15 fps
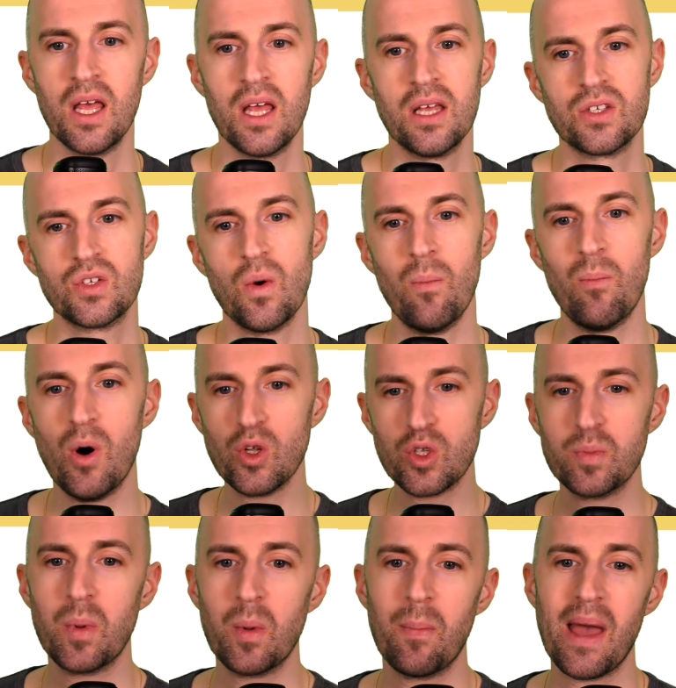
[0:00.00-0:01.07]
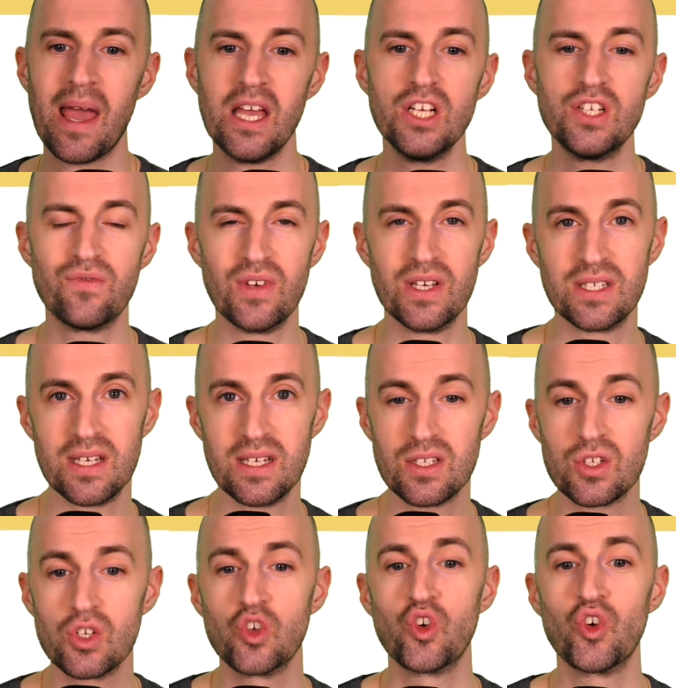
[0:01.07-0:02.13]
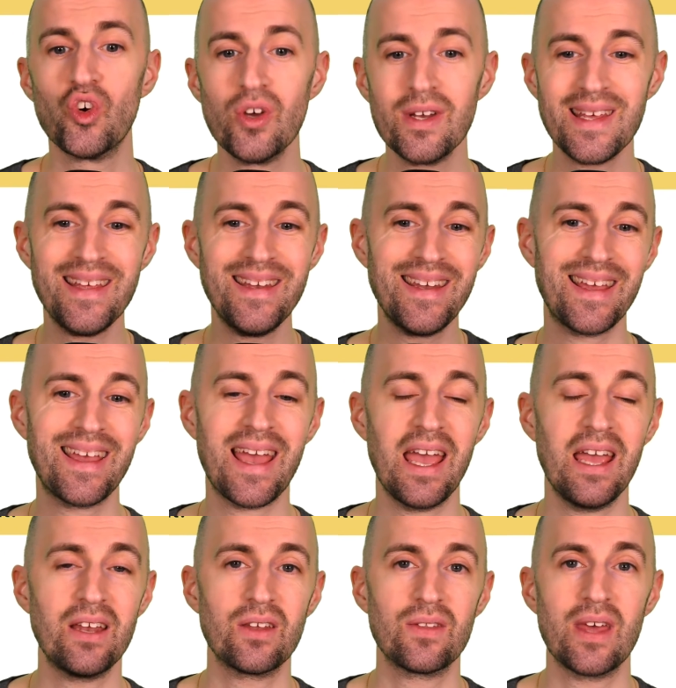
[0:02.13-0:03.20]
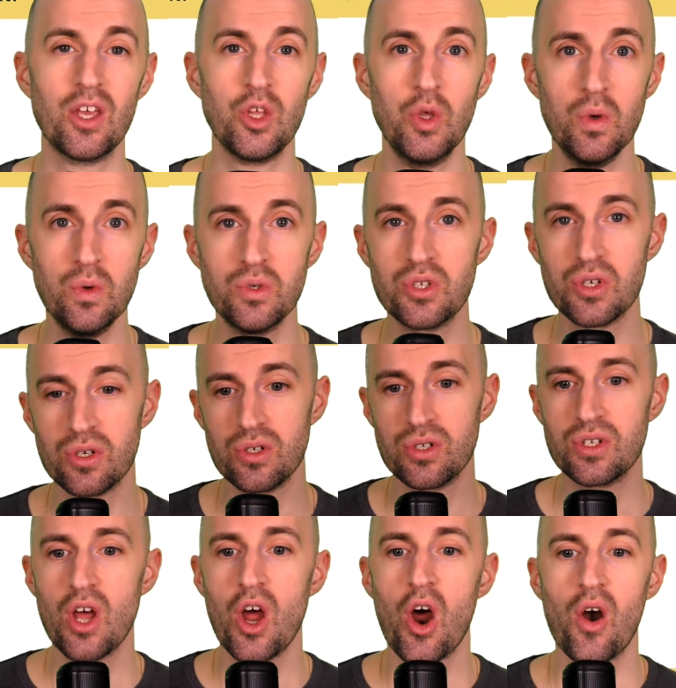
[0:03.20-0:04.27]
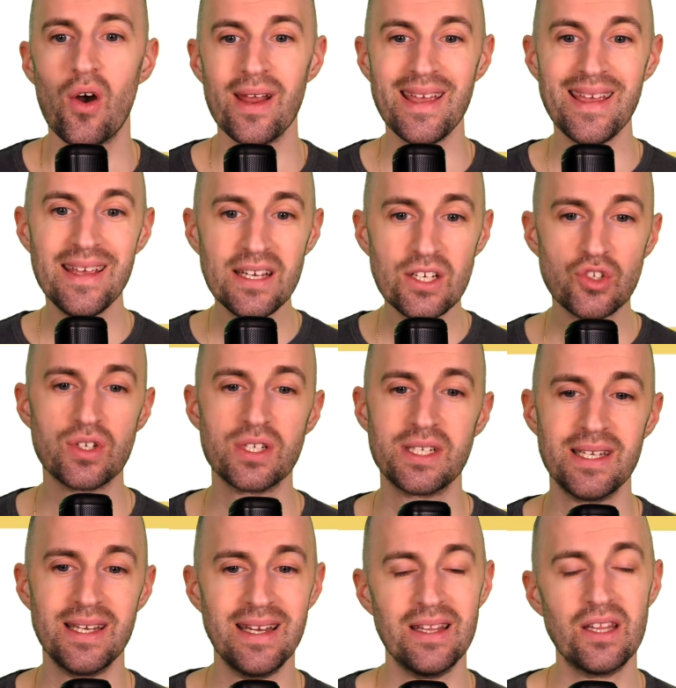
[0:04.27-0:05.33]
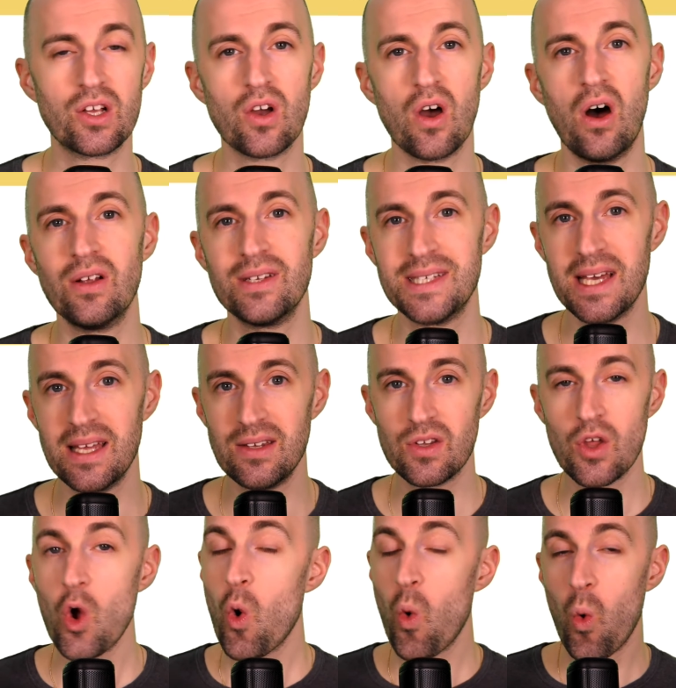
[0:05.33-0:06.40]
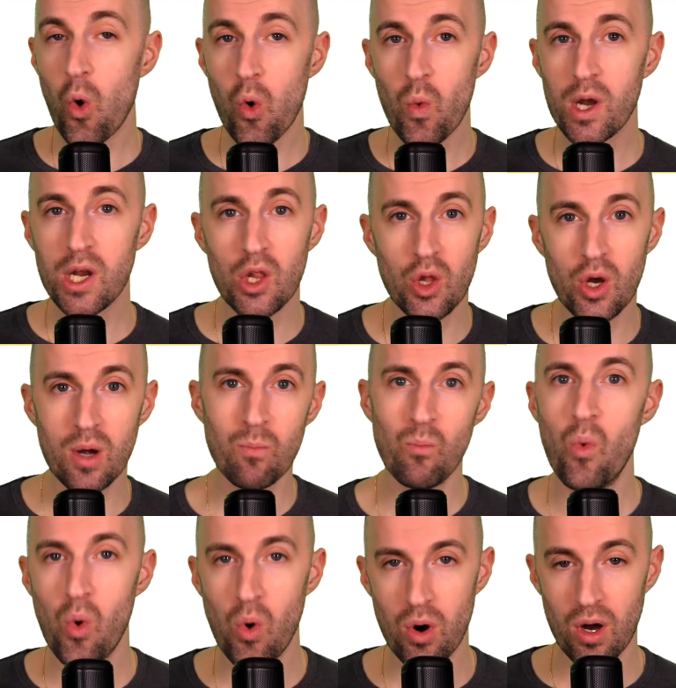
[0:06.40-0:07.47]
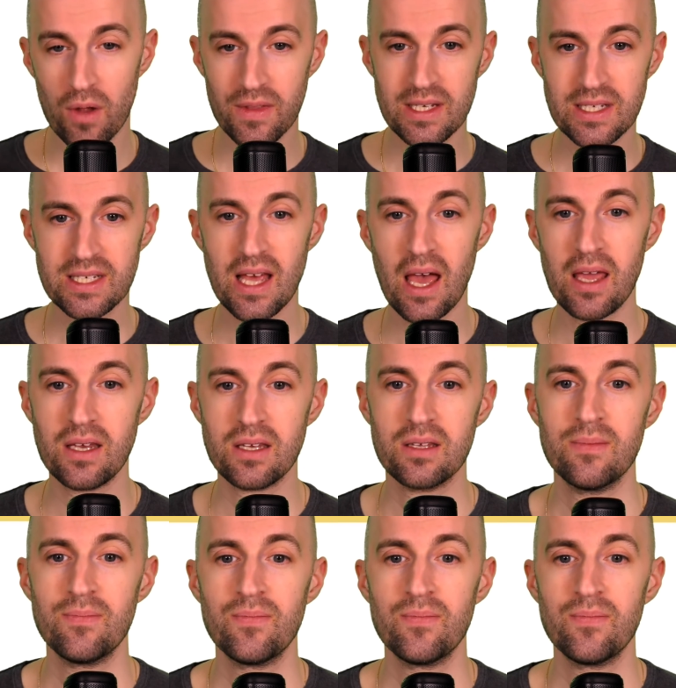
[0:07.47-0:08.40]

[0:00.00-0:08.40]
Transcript: So multiple page visits could indicate that users are interested in the content or want to learn more on the site.